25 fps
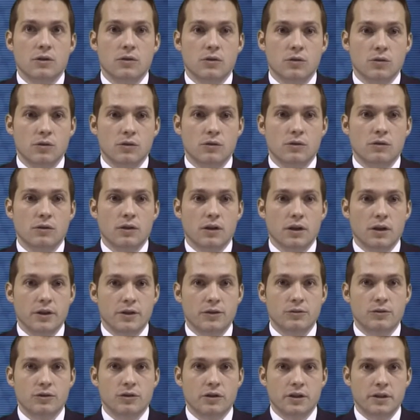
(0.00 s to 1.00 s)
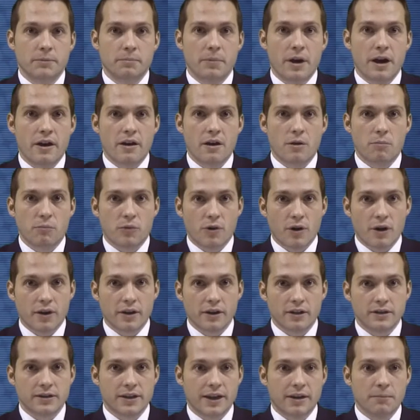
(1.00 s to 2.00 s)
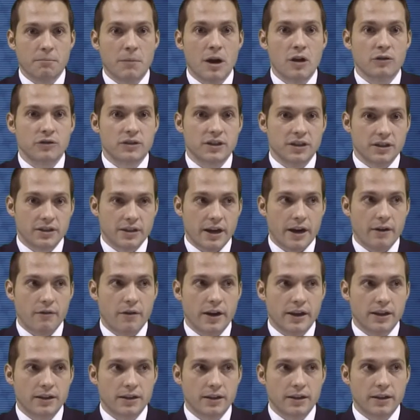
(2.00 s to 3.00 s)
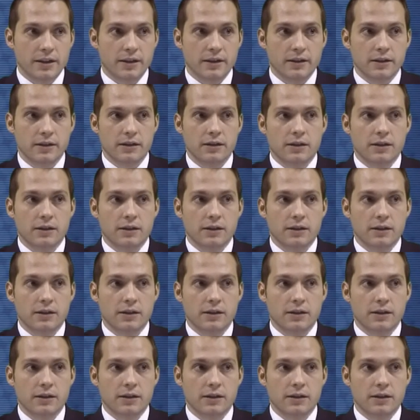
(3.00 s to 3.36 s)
who usually buy our products and mount it directly